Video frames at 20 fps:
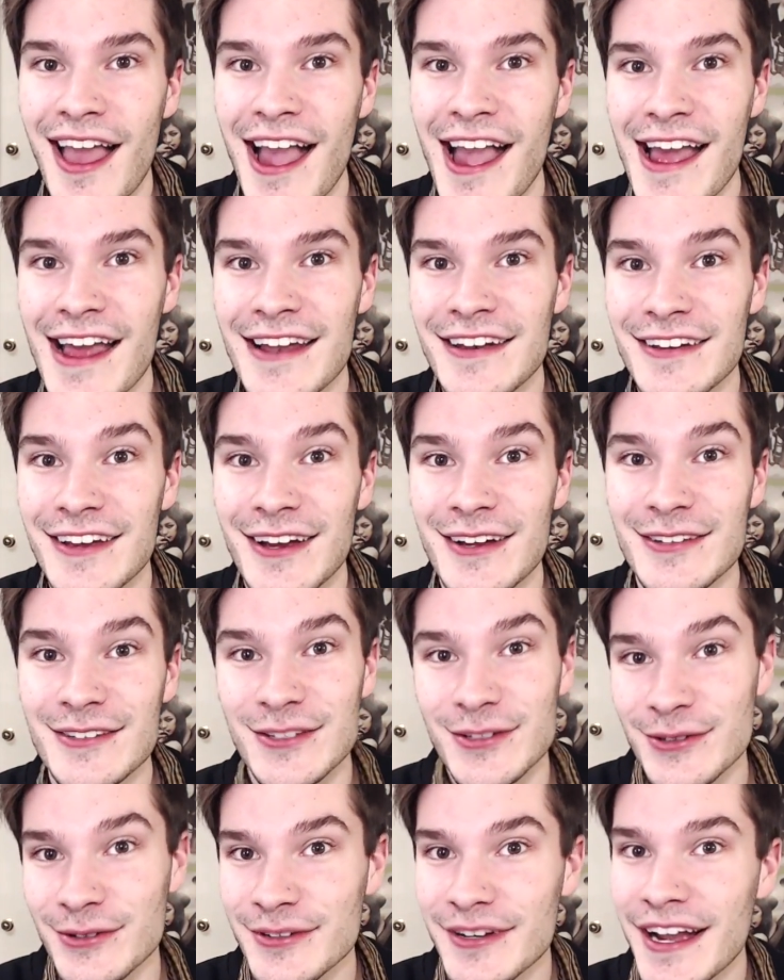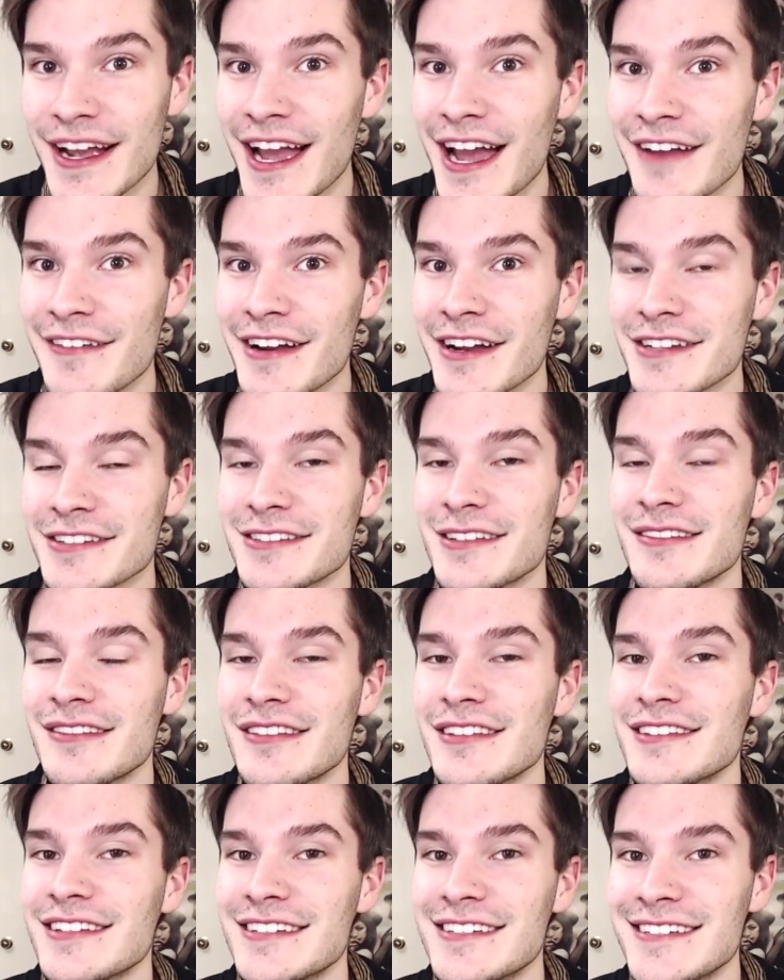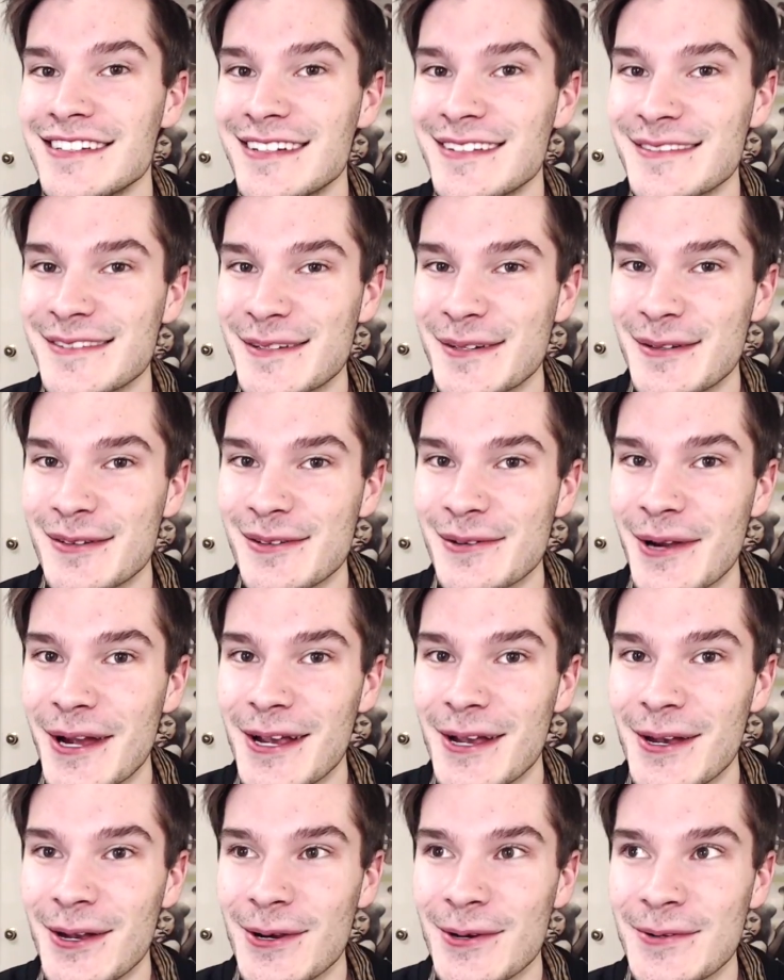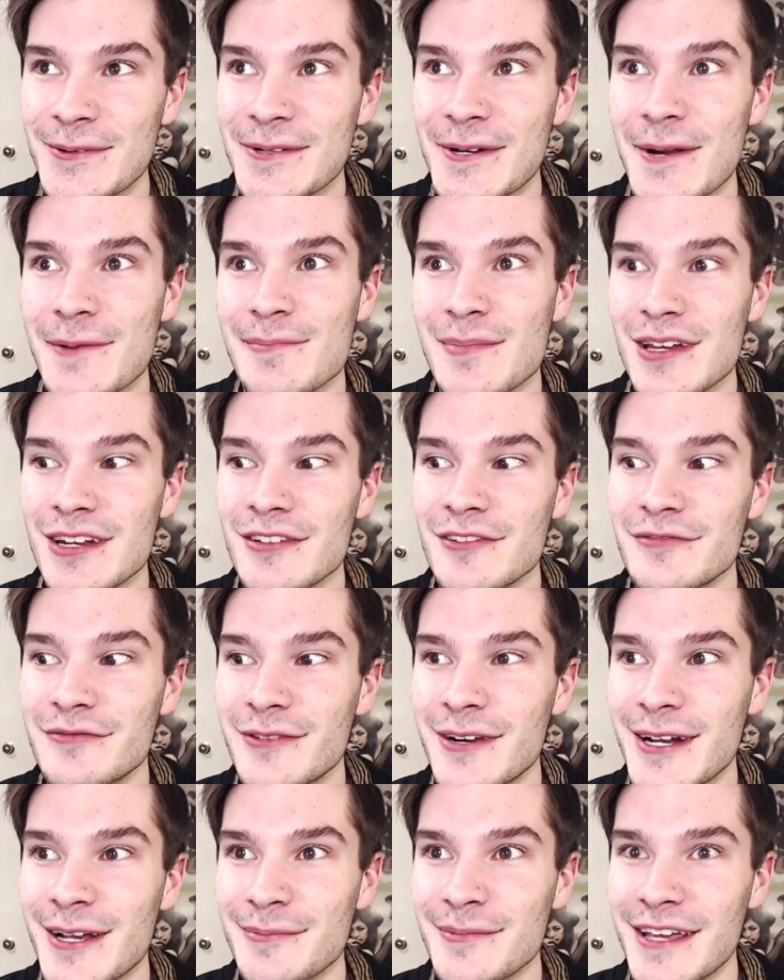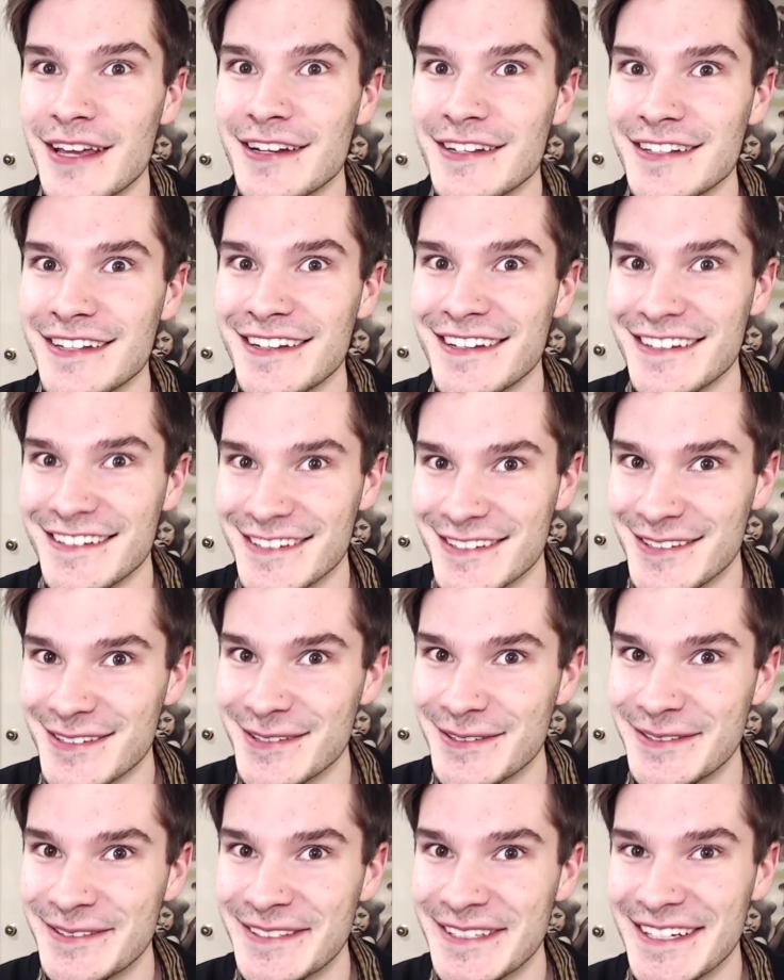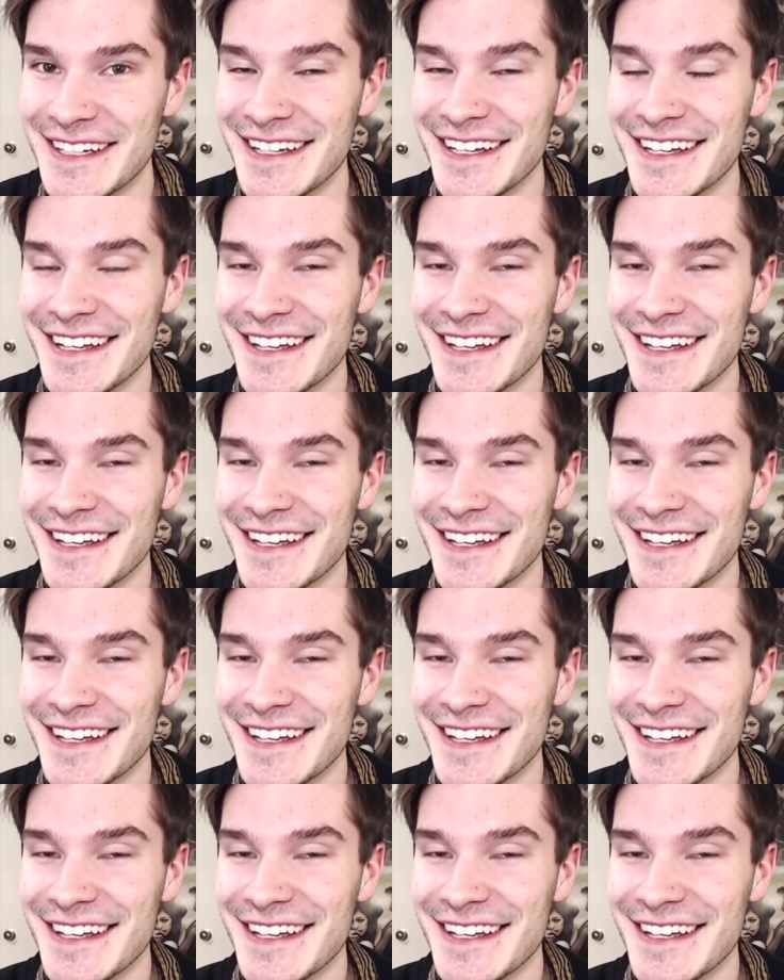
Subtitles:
And two, I have actually seen the teaser, so I know a bit of what I'm getting into.